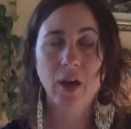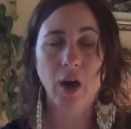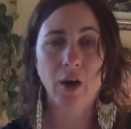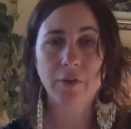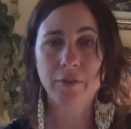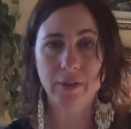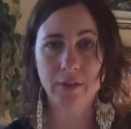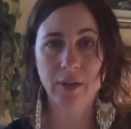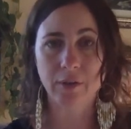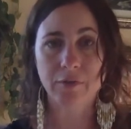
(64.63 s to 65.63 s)

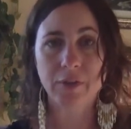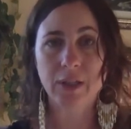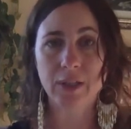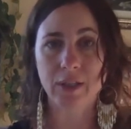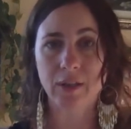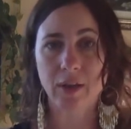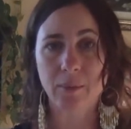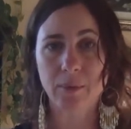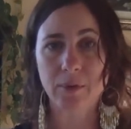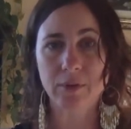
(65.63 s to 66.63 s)
often a feeling
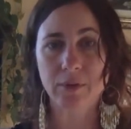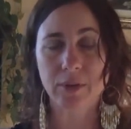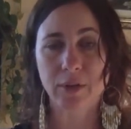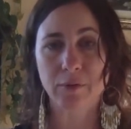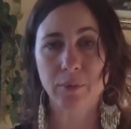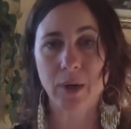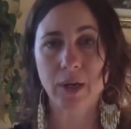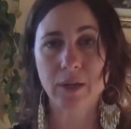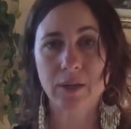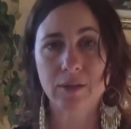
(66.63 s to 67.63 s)
that will give
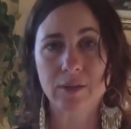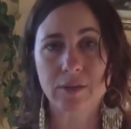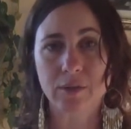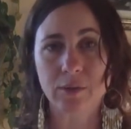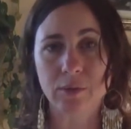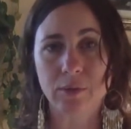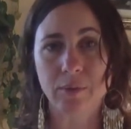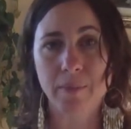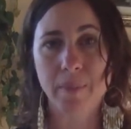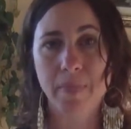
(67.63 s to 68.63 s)
rise to